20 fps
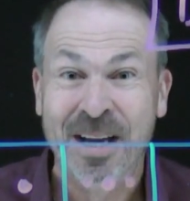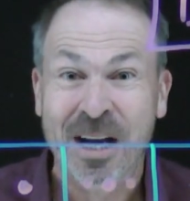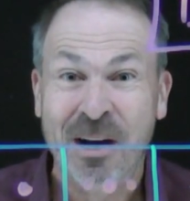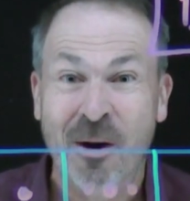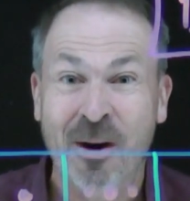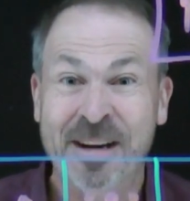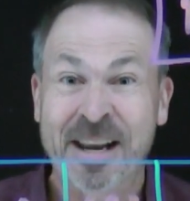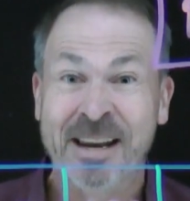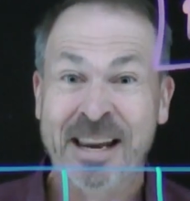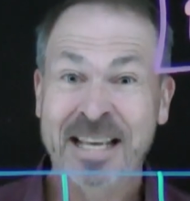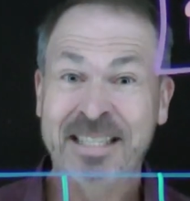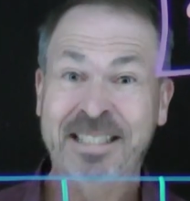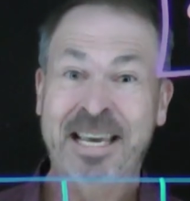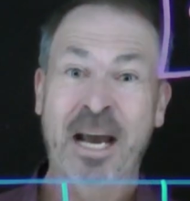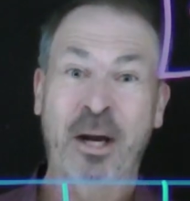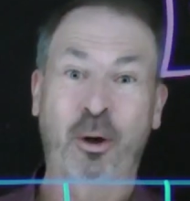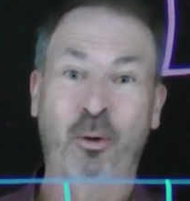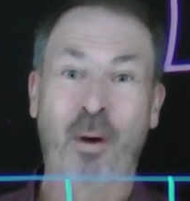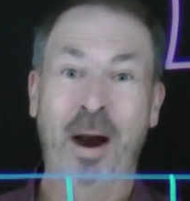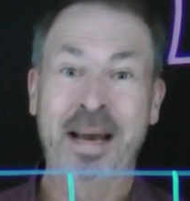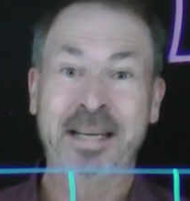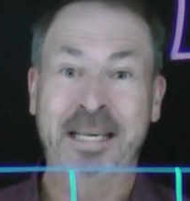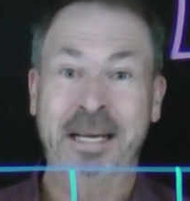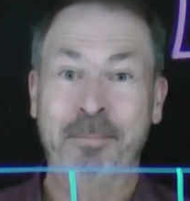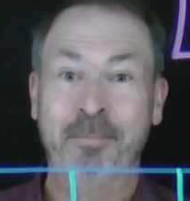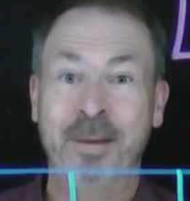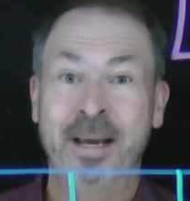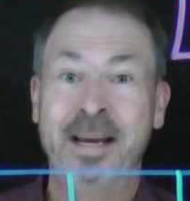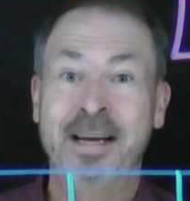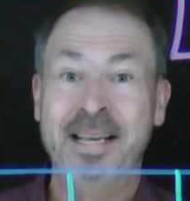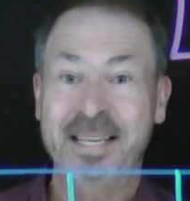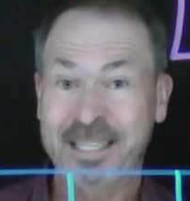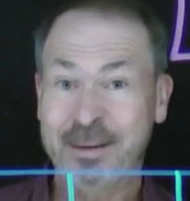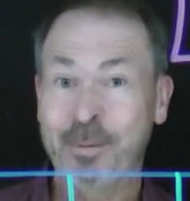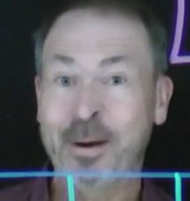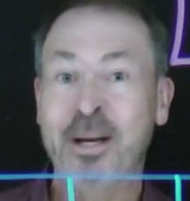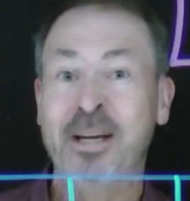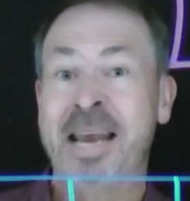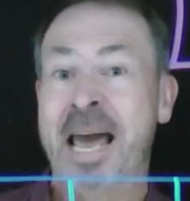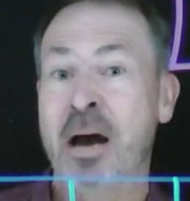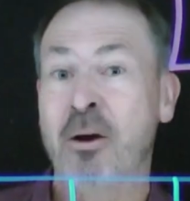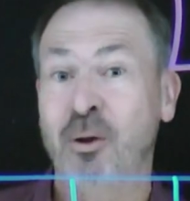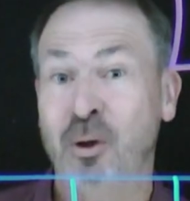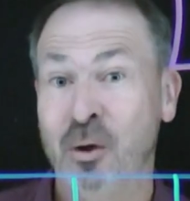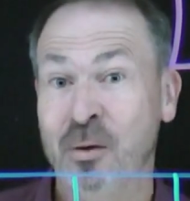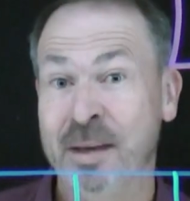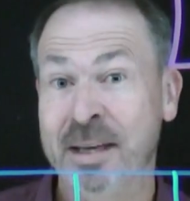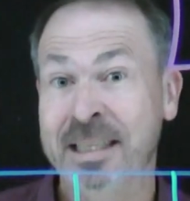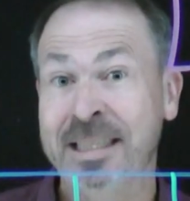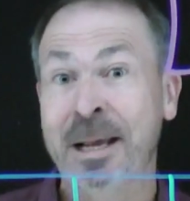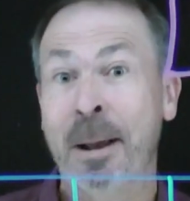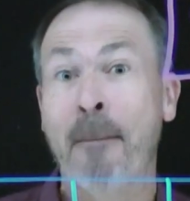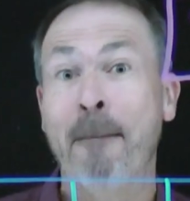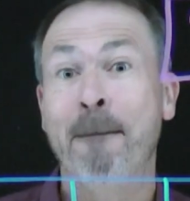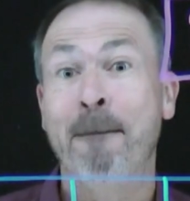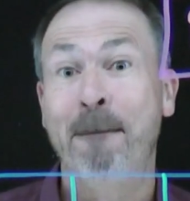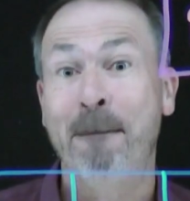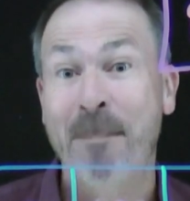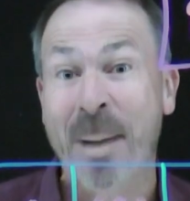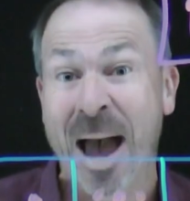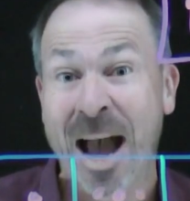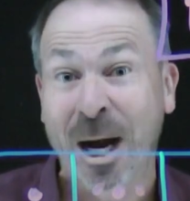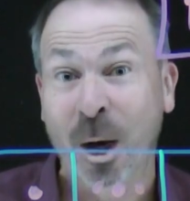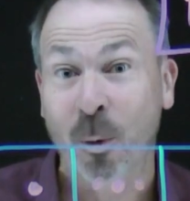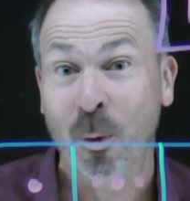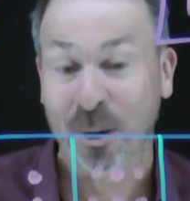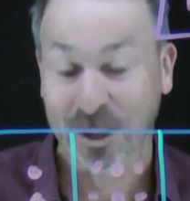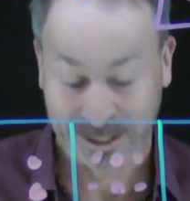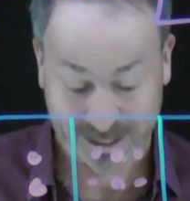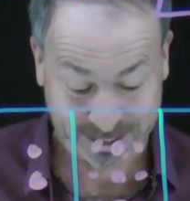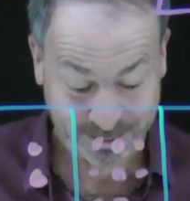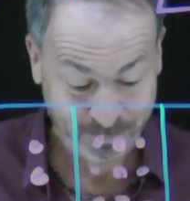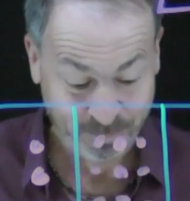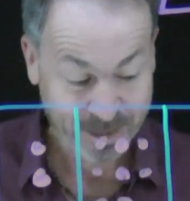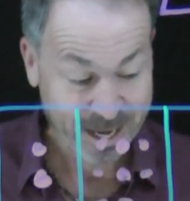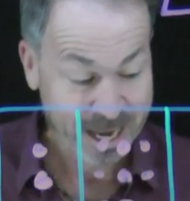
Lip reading: All right, now let's get crazy. Let's see if we can now do this backwards.